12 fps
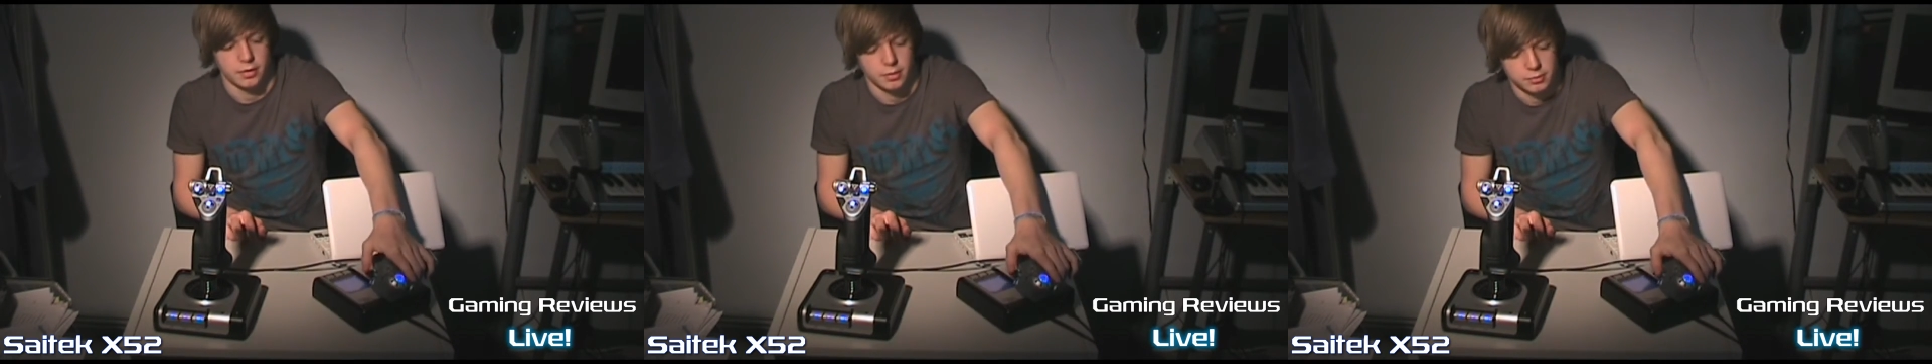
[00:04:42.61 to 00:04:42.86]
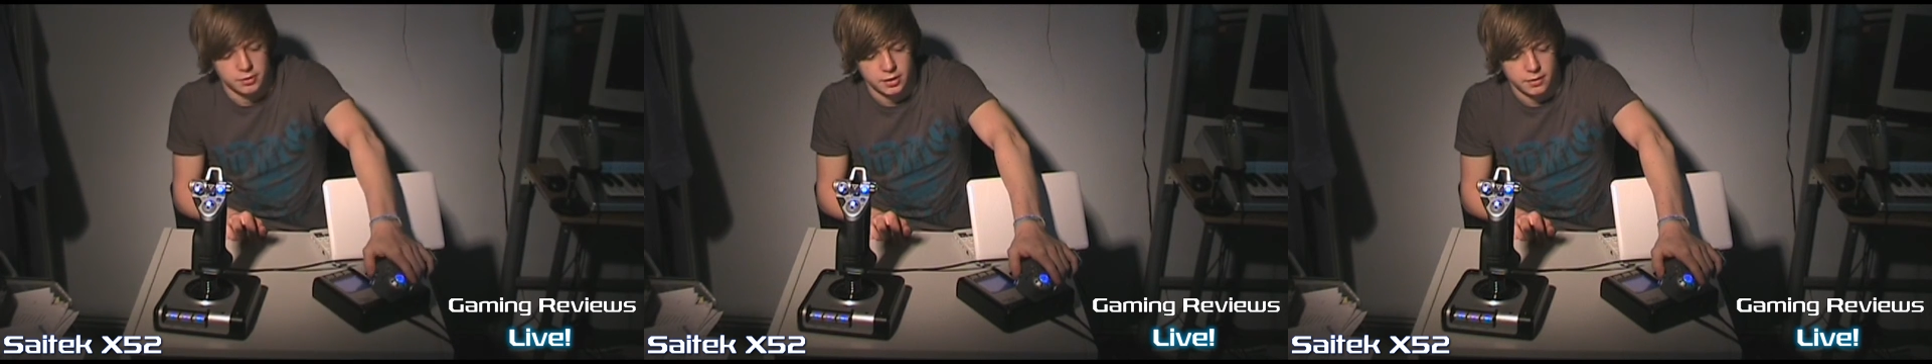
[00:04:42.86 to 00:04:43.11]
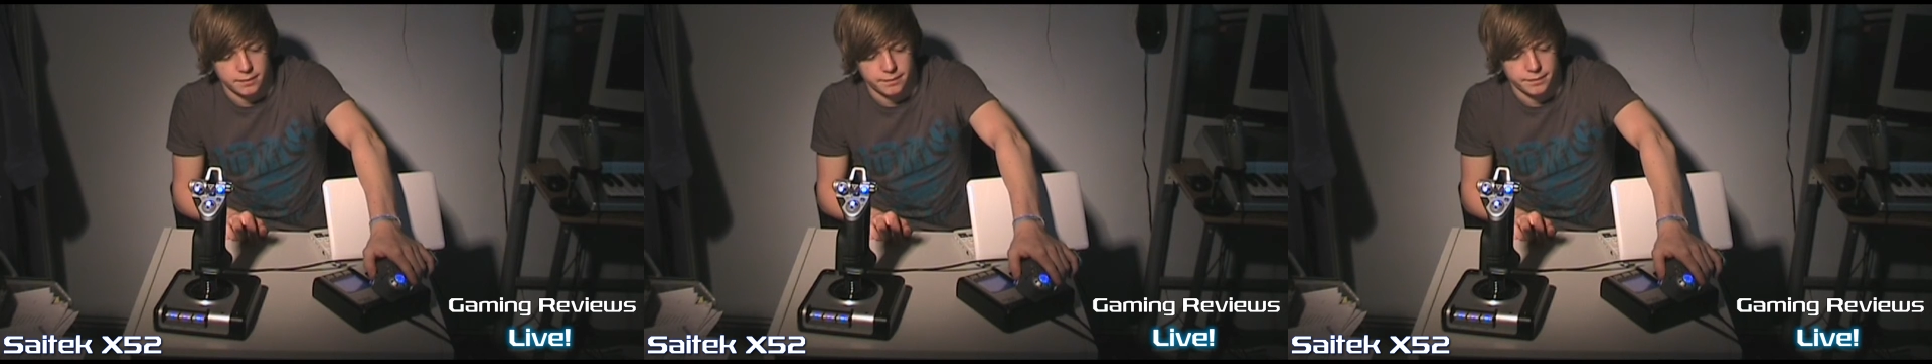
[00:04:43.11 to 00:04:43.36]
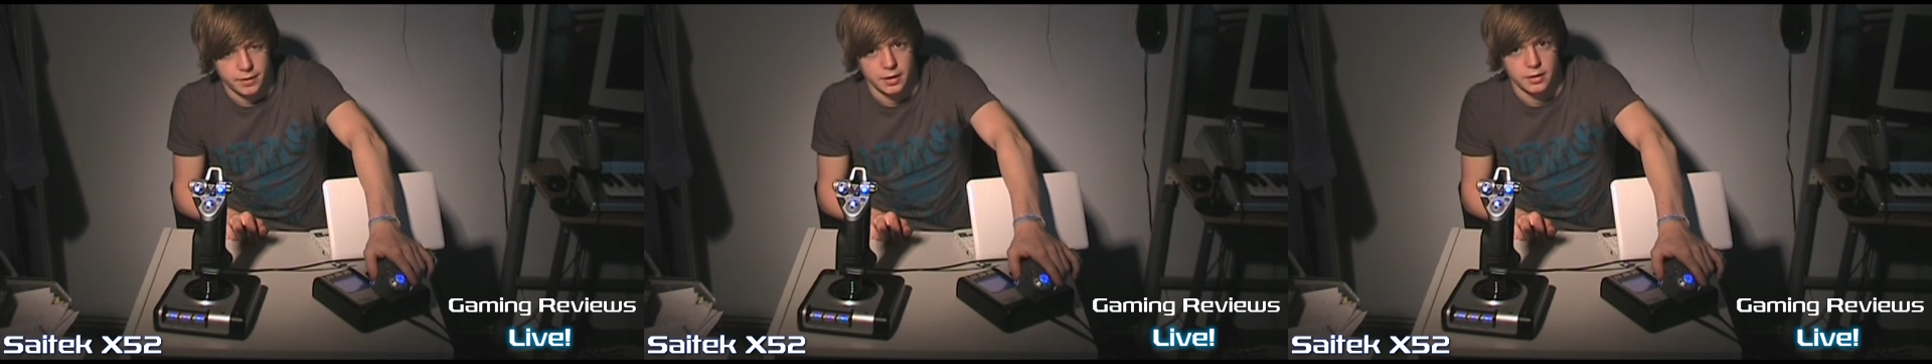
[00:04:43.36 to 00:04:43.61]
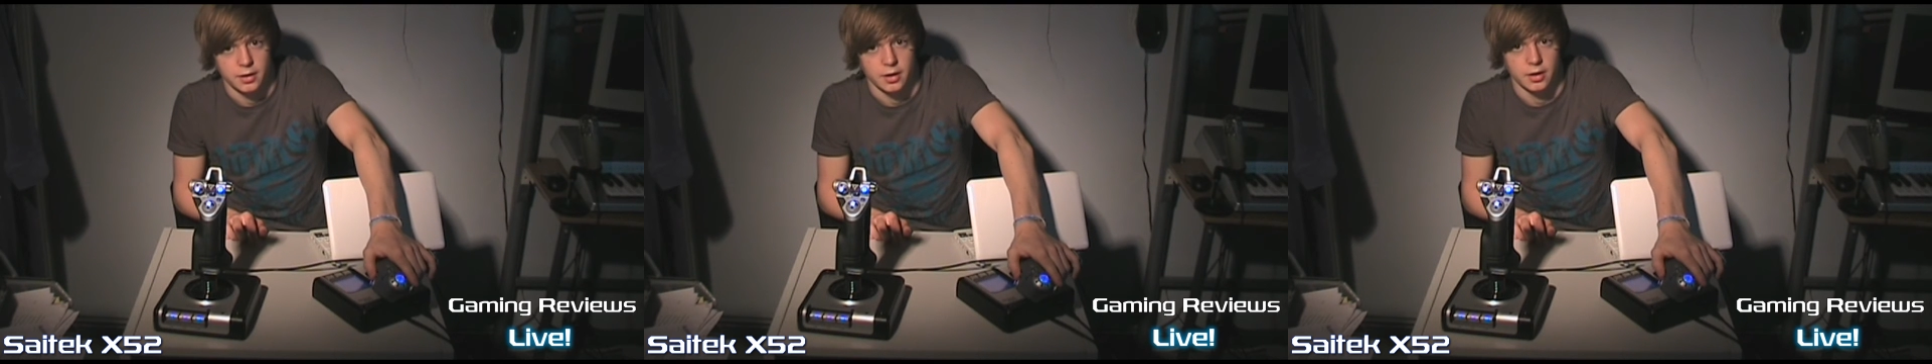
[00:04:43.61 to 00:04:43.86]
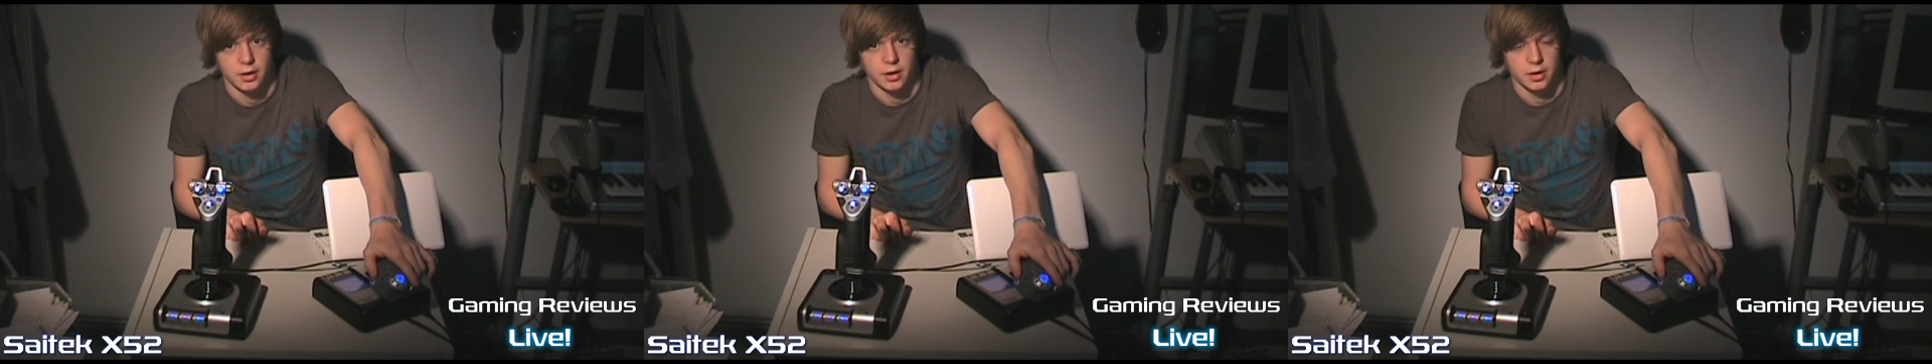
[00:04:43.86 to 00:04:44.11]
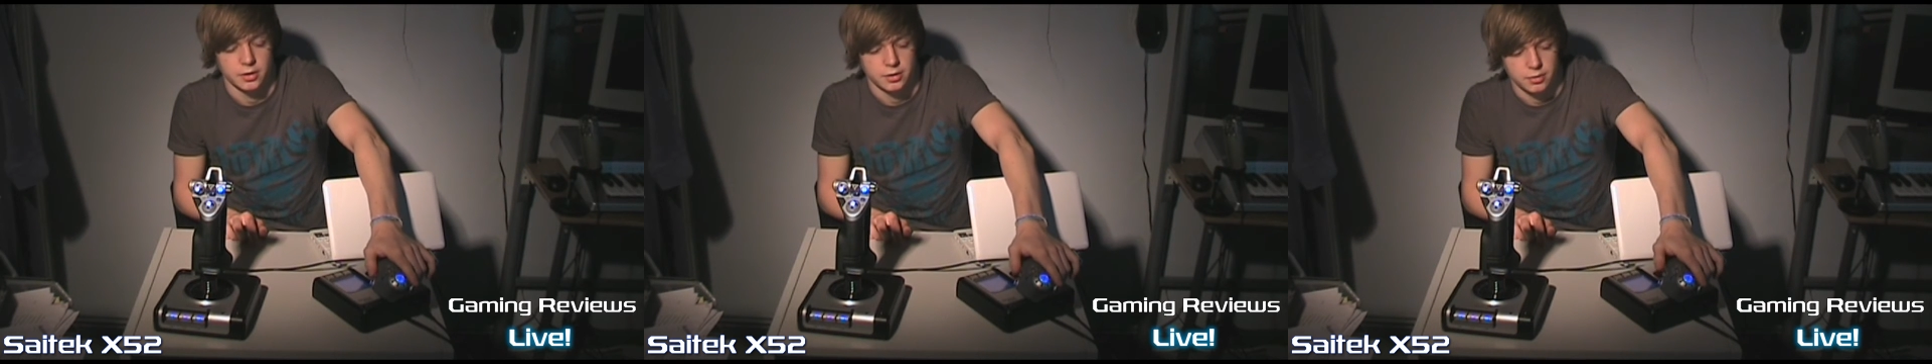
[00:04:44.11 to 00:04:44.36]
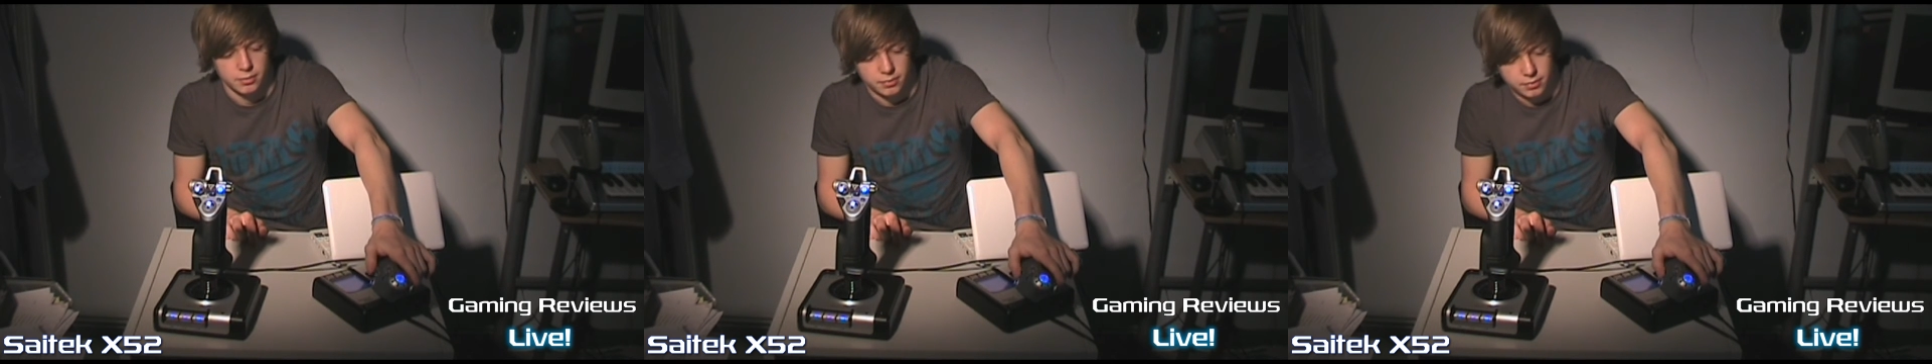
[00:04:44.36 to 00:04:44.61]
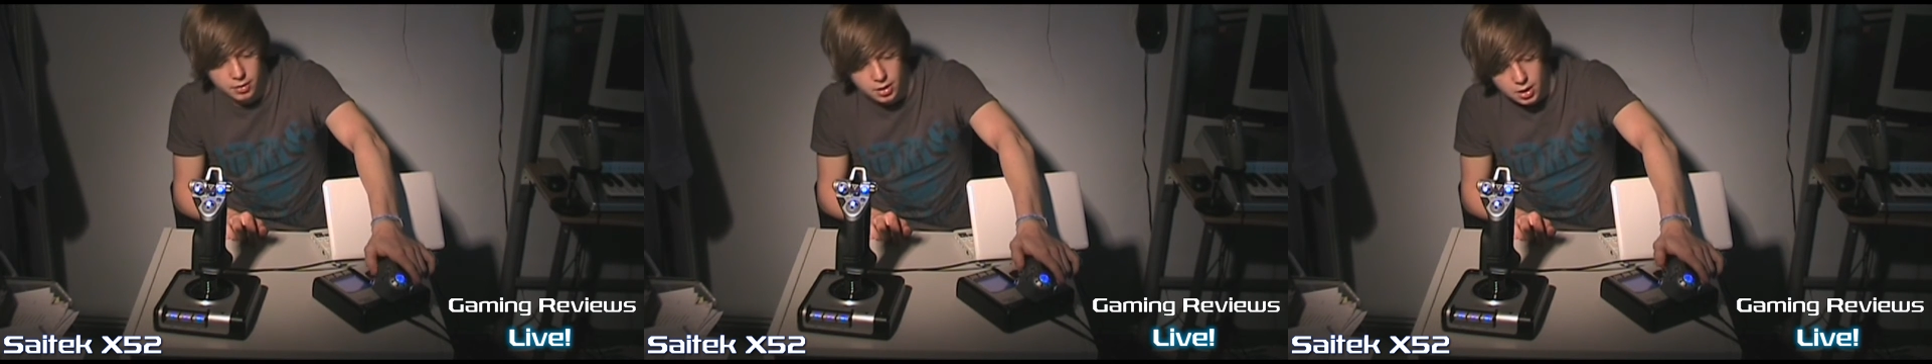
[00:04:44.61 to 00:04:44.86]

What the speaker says: thumbstick, and then you can